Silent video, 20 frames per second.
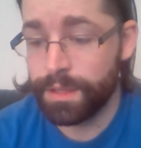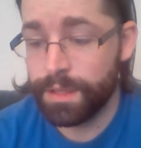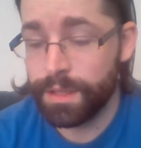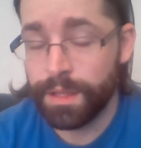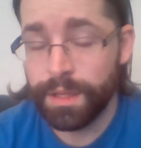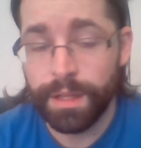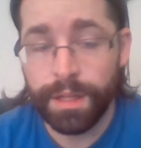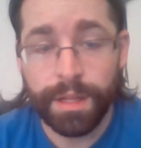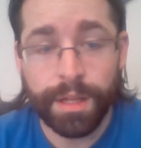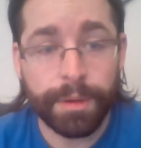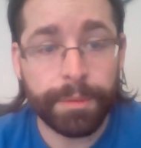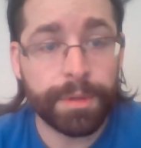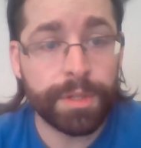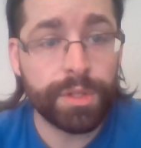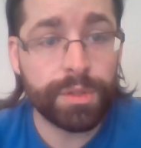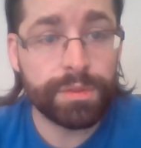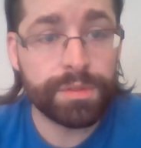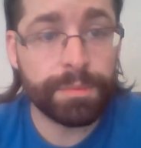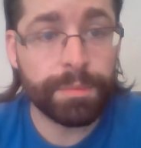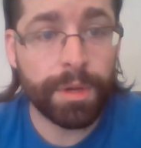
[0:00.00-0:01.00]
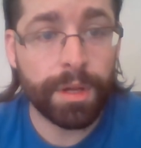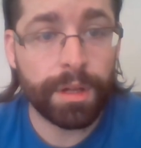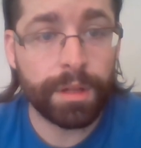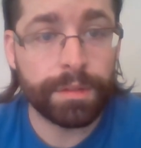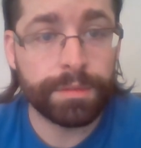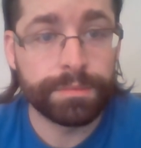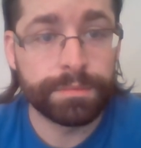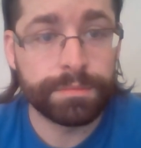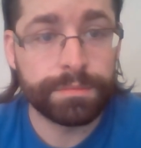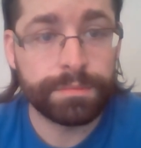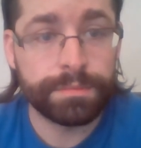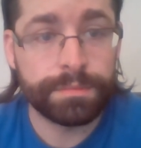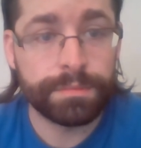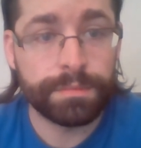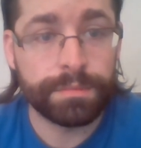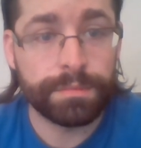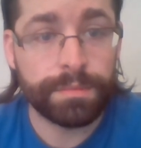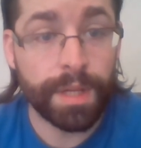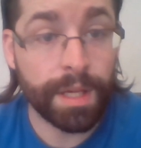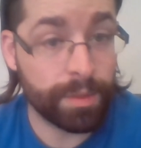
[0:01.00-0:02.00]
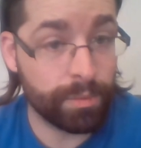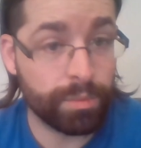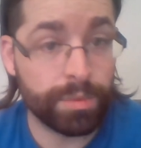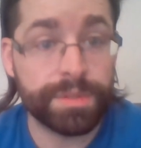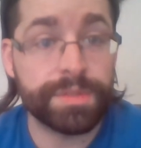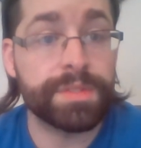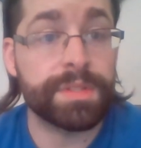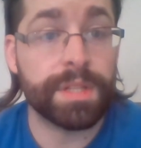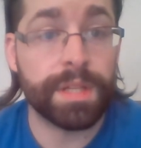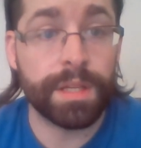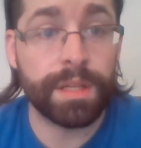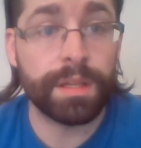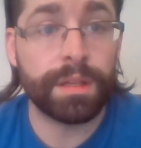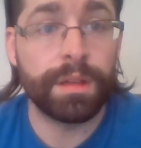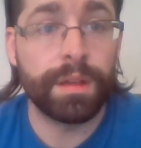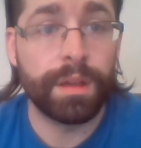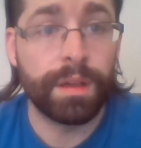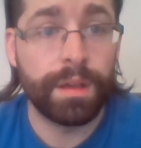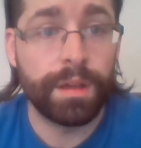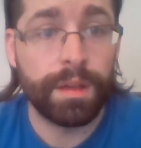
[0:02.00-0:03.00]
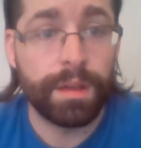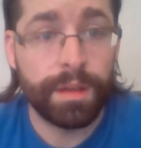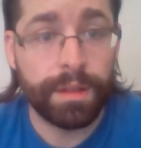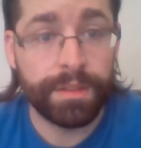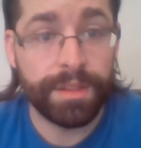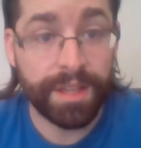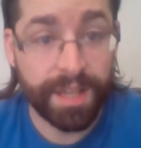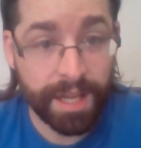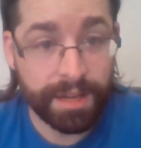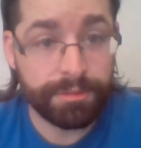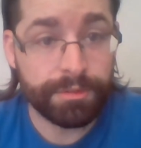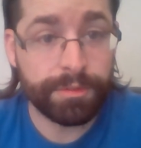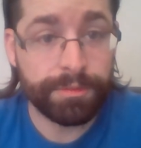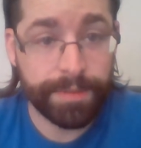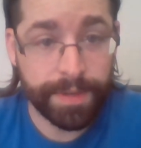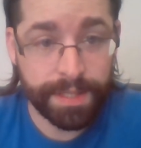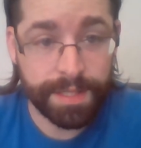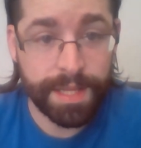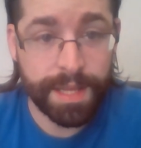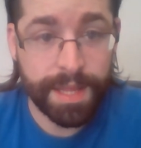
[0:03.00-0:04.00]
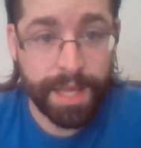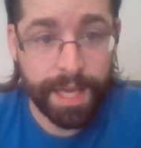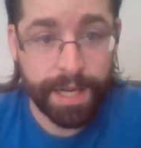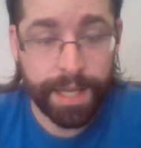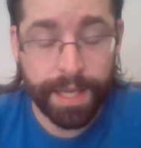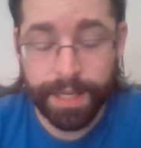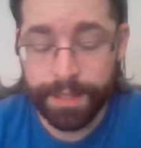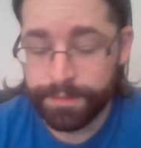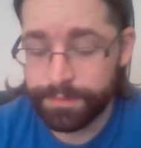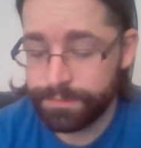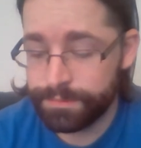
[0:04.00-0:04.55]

I'm going to use them all, and we'll see the kind of effect that that had.